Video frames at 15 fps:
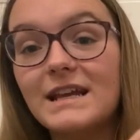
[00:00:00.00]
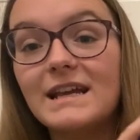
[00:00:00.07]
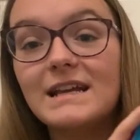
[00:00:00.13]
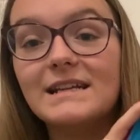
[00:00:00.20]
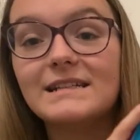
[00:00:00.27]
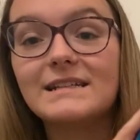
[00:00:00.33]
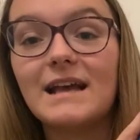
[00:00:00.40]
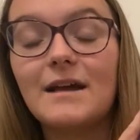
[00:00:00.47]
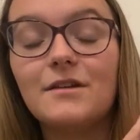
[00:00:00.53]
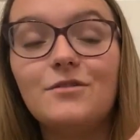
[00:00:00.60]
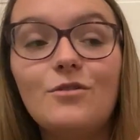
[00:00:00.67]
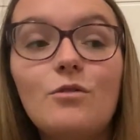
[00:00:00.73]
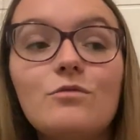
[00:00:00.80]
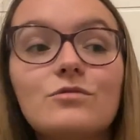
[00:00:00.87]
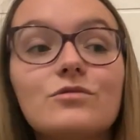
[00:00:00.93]
is
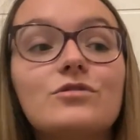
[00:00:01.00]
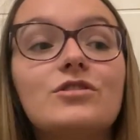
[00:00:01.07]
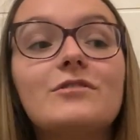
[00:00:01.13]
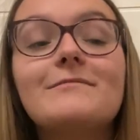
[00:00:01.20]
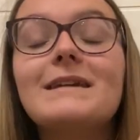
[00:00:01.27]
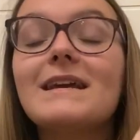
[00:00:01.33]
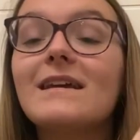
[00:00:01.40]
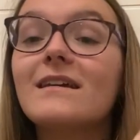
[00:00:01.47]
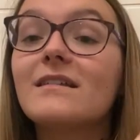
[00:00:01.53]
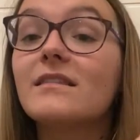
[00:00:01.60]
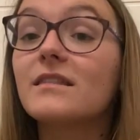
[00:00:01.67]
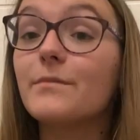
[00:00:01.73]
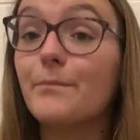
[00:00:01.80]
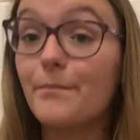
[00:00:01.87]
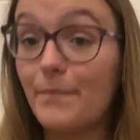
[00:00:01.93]
not doing
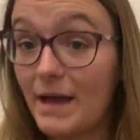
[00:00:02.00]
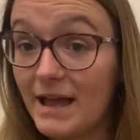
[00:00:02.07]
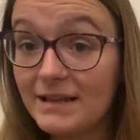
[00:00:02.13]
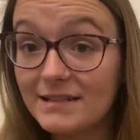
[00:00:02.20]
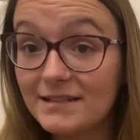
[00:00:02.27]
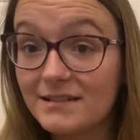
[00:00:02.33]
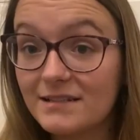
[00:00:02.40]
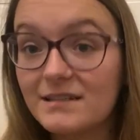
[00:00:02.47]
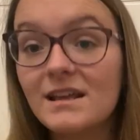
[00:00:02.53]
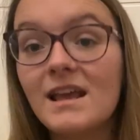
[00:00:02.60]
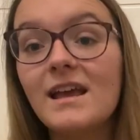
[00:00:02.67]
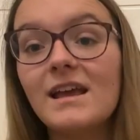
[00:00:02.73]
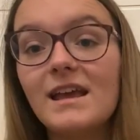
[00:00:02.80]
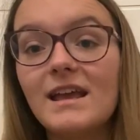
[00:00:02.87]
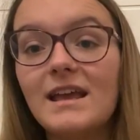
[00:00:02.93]
the best
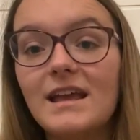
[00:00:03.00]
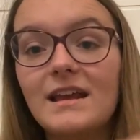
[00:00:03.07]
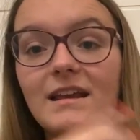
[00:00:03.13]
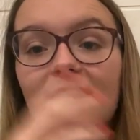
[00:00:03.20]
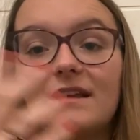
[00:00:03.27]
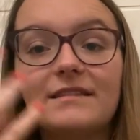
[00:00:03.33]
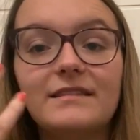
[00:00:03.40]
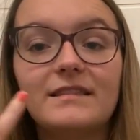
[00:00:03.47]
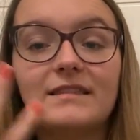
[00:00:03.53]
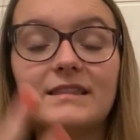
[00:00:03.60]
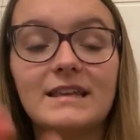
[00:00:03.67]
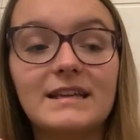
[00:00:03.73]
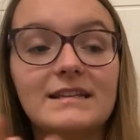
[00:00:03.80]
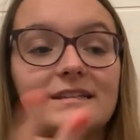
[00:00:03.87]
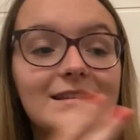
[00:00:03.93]
in
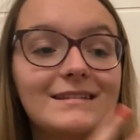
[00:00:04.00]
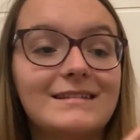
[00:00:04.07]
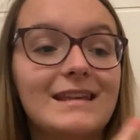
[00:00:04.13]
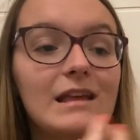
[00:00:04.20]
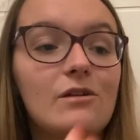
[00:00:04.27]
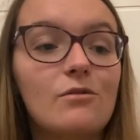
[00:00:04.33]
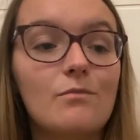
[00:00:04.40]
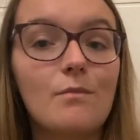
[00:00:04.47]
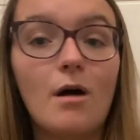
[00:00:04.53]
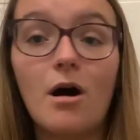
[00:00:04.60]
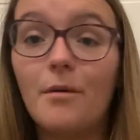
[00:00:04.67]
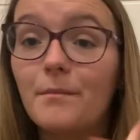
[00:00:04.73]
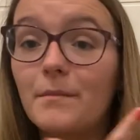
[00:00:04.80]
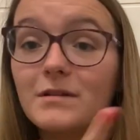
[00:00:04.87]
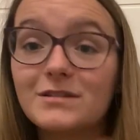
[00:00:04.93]
this single
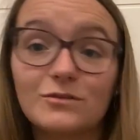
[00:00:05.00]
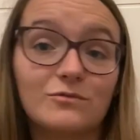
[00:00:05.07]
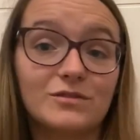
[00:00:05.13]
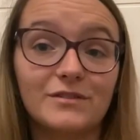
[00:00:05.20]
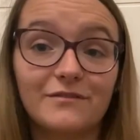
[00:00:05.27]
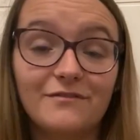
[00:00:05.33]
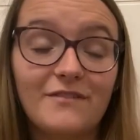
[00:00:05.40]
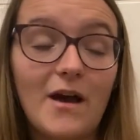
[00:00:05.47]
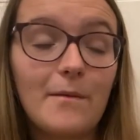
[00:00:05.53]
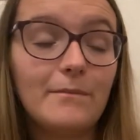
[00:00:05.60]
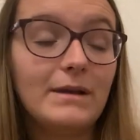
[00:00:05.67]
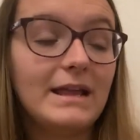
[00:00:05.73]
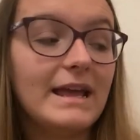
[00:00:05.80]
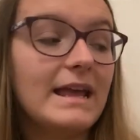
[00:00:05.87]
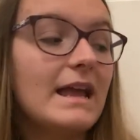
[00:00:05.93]
mom sort of
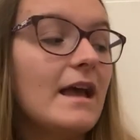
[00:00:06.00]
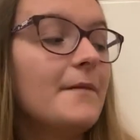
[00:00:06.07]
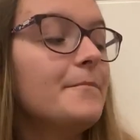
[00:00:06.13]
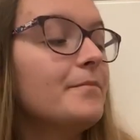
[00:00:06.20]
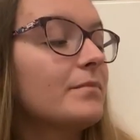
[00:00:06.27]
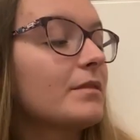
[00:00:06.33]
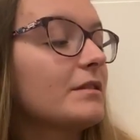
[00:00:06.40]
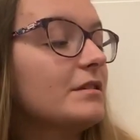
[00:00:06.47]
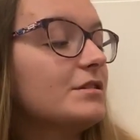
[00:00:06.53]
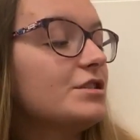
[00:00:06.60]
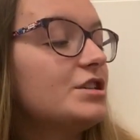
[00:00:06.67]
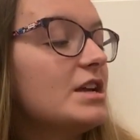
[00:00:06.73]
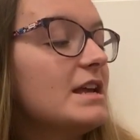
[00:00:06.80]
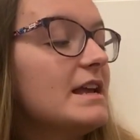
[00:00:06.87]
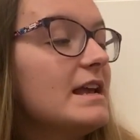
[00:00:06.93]
family.
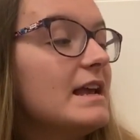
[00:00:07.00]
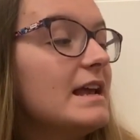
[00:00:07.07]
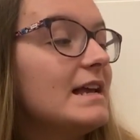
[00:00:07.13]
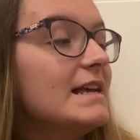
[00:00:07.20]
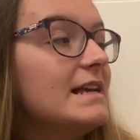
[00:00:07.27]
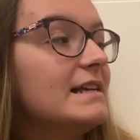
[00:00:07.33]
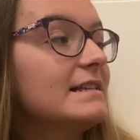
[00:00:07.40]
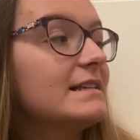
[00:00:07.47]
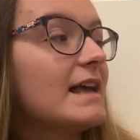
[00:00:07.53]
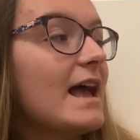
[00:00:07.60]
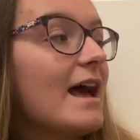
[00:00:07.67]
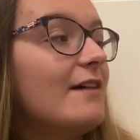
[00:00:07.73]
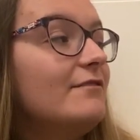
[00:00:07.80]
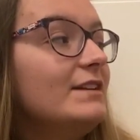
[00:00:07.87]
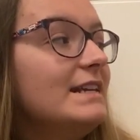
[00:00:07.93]
She is
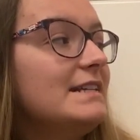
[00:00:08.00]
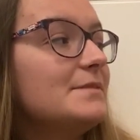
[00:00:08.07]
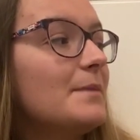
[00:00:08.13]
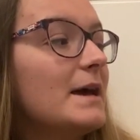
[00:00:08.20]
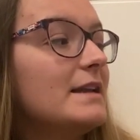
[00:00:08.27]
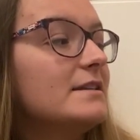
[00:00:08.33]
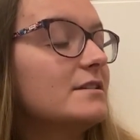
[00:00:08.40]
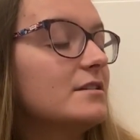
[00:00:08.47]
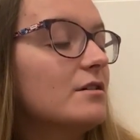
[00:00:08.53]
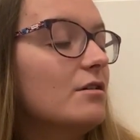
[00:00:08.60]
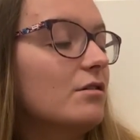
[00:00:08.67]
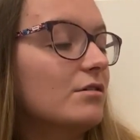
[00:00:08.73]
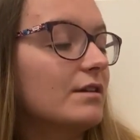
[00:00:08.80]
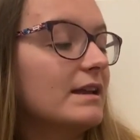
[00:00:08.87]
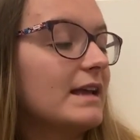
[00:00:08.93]
heavily dependent
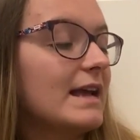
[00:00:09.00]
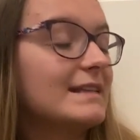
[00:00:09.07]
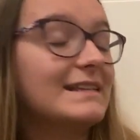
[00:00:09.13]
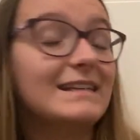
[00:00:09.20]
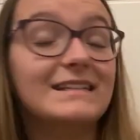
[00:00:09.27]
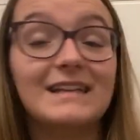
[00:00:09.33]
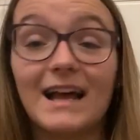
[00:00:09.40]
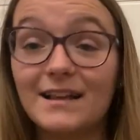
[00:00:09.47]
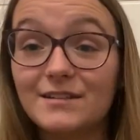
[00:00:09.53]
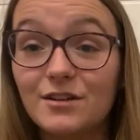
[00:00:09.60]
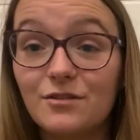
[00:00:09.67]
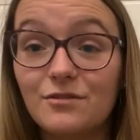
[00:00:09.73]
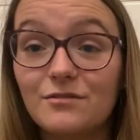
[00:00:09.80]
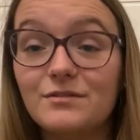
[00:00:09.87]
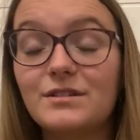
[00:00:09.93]
on getting
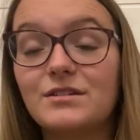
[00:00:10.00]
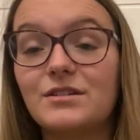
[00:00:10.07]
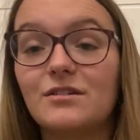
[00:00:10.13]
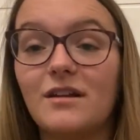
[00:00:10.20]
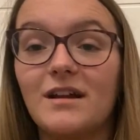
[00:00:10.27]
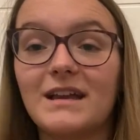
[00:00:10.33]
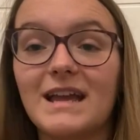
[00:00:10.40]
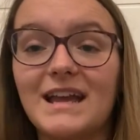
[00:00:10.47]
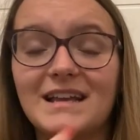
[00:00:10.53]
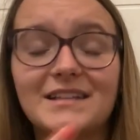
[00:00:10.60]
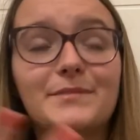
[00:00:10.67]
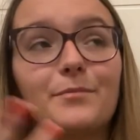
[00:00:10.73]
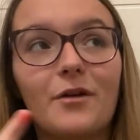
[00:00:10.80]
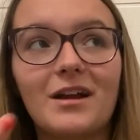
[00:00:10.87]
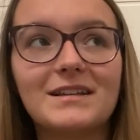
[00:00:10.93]
tattoos to like
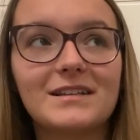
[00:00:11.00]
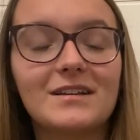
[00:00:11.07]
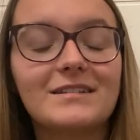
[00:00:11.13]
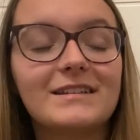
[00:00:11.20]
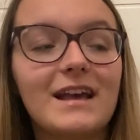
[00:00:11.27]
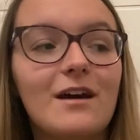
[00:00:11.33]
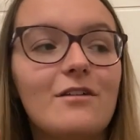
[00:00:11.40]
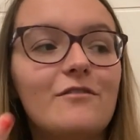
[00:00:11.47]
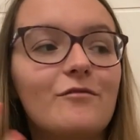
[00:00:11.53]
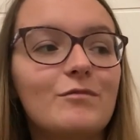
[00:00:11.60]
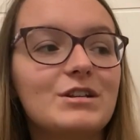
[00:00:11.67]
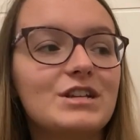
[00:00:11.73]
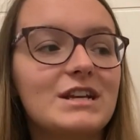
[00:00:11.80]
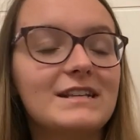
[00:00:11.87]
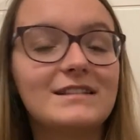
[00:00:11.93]
express herself,
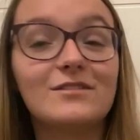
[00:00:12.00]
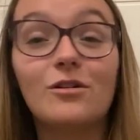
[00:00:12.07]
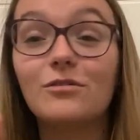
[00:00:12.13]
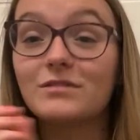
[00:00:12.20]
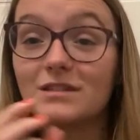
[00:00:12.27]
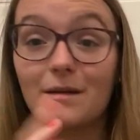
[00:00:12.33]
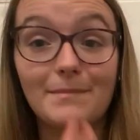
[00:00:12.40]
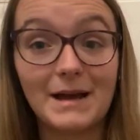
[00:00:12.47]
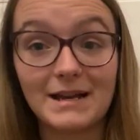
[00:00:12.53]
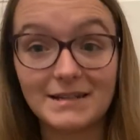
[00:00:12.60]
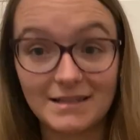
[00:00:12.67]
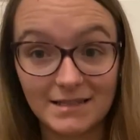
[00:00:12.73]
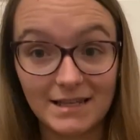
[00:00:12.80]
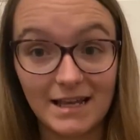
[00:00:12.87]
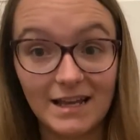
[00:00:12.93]
which is not a bad
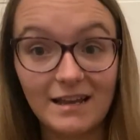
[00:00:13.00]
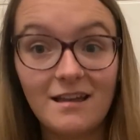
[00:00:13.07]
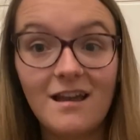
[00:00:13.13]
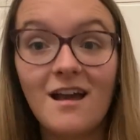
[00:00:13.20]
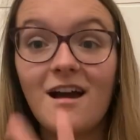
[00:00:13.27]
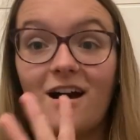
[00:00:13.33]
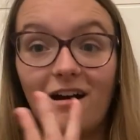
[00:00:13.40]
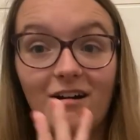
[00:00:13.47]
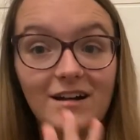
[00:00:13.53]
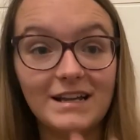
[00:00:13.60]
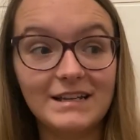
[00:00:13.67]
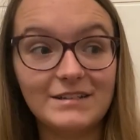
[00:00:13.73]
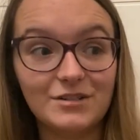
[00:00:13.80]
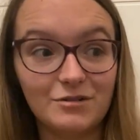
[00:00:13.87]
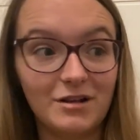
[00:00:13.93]
thing.
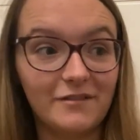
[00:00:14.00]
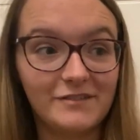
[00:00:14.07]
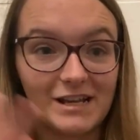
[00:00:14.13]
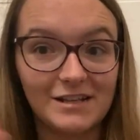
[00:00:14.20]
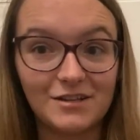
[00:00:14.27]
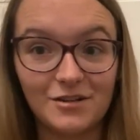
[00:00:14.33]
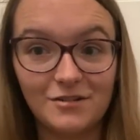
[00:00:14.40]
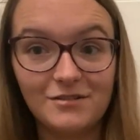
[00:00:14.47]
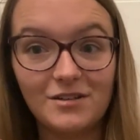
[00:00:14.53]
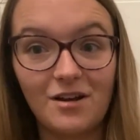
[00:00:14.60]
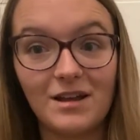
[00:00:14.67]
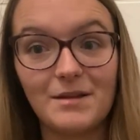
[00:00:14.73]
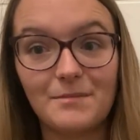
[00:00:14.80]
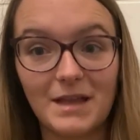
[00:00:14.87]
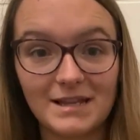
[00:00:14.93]
I do love tattoos.
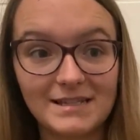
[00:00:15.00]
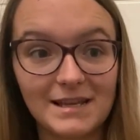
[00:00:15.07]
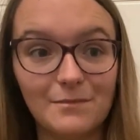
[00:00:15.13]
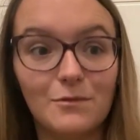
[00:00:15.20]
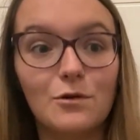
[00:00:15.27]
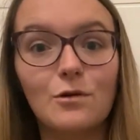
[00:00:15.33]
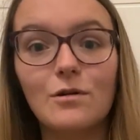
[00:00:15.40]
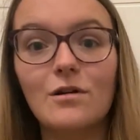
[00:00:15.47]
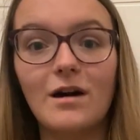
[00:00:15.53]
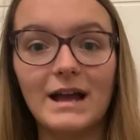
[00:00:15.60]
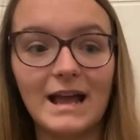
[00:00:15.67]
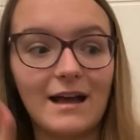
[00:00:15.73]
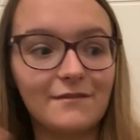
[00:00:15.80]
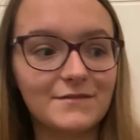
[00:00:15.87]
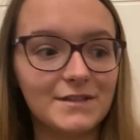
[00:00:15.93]
I am getting more. I
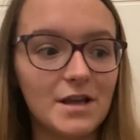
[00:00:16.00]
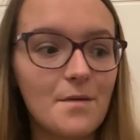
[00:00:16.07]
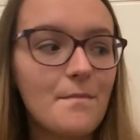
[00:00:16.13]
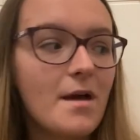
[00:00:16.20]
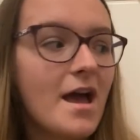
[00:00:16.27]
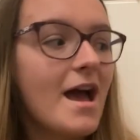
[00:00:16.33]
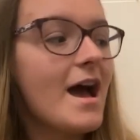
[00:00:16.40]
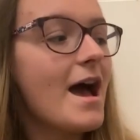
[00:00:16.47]
have some.